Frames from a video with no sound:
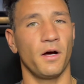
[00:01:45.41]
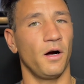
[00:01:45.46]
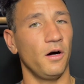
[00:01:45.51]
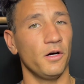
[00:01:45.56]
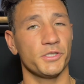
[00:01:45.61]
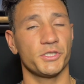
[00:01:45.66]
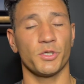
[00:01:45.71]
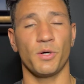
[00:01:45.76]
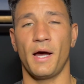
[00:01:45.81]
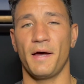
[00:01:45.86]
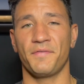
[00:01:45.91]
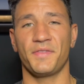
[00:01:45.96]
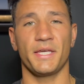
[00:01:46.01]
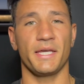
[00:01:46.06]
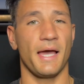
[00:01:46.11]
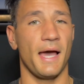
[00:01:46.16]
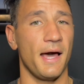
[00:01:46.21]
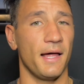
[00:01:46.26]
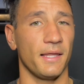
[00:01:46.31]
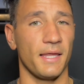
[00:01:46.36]
also have the
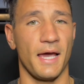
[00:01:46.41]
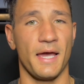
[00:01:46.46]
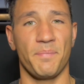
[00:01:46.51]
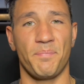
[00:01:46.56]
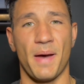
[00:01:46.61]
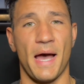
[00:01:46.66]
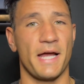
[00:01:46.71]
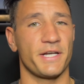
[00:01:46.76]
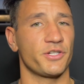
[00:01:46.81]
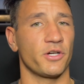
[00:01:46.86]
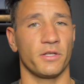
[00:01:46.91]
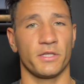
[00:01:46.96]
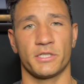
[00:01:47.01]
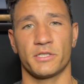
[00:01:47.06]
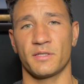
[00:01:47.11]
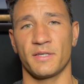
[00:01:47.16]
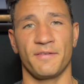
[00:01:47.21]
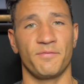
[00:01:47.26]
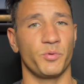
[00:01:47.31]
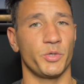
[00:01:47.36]
LA patch on the
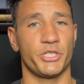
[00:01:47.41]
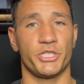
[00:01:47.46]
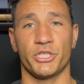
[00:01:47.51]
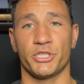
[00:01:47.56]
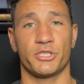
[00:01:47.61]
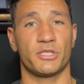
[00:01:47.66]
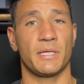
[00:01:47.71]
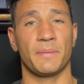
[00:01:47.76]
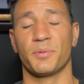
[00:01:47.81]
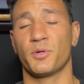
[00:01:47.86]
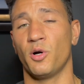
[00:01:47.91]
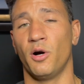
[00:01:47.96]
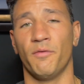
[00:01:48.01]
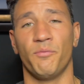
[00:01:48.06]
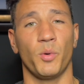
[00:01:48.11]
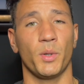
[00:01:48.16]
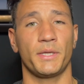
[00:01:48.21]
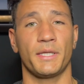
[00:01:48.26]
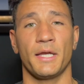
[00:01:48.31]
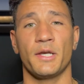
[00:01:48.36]
sleeve, which is typical of
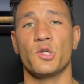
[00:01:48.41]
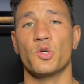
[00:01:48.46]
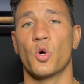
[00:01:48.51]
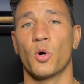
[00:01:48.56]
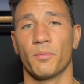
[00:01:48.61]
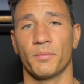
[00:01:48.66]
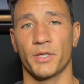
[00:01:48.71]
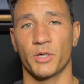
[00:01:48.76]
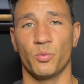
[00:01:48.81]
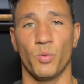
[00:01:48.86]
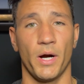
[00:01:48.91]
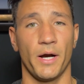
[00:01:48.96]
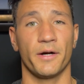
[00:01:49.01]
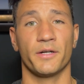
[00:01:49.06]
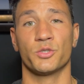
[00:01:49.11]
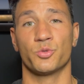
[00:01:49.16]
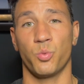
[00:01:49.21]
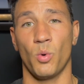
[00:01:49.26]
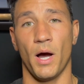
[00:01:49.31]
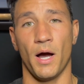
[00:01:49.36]
what they normally wear
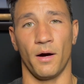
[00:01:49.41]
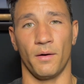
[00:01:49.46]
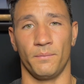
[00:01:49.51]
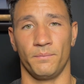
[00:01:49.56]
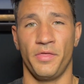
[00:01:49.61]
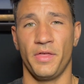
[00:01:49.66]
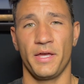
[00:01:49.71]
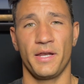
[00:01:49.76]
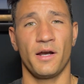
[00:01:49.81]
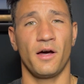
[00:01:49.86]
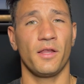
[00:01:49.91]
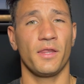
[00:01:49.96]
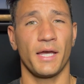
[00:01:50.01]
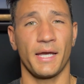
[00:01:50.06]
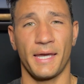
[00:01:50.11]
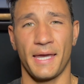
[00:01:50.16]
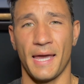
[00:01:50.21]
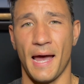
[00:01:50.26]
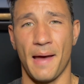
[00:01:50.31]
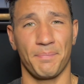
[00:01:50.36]
as well. Then on the
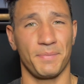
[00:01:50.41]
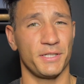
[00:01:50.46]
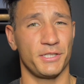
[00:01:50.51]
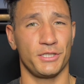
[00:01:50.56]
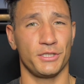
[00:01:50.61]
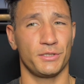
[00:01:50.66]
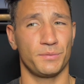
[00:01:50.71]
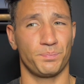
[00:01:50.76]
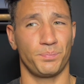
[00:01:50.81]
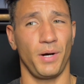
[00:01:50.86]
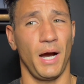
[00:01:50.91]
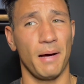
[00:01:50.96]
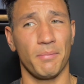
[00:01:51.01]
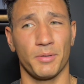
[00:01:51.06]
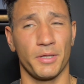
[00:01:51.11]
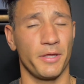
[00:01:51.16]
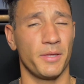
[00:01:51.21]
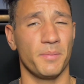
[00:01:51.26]
cap, this is probably the